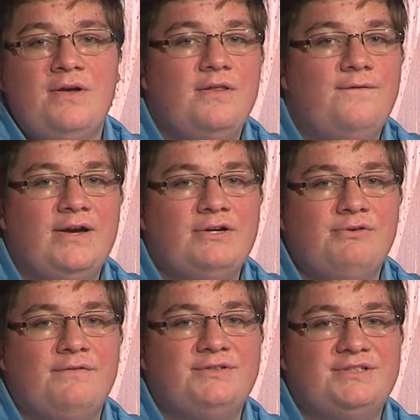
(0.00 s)
The
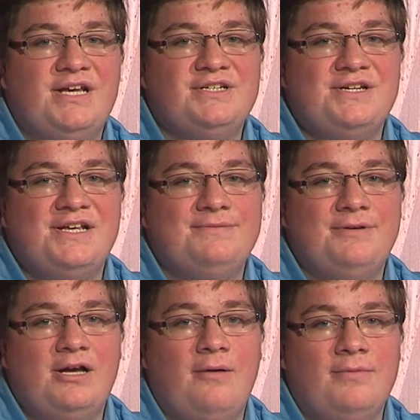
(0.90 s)
victory of secession has
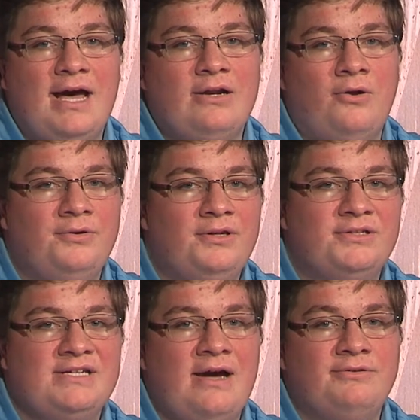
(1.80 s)
become not only the
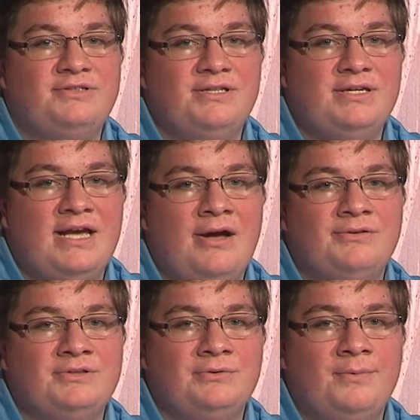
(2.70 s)
town city
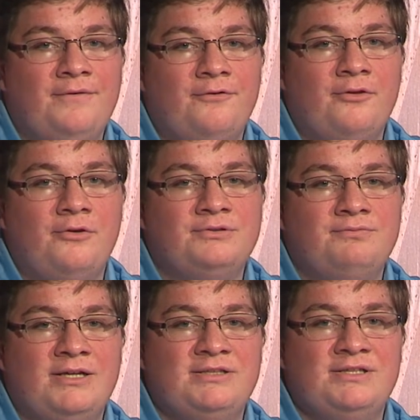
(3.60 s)
council, but for those
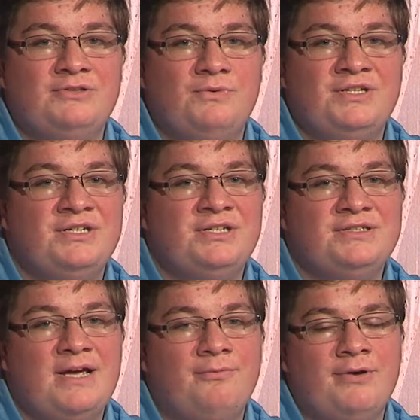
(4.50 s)
residents wishing to
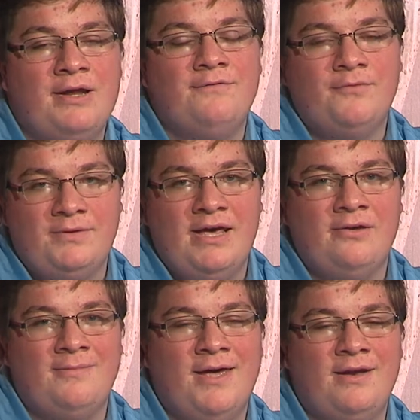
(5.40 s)
separate from
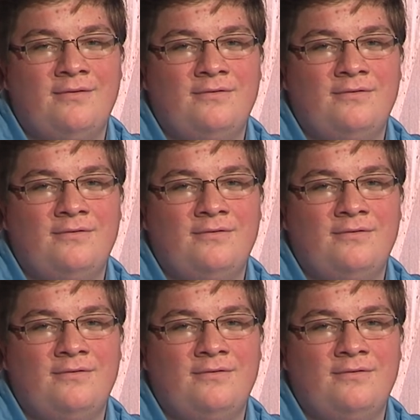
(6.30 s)
Calumet.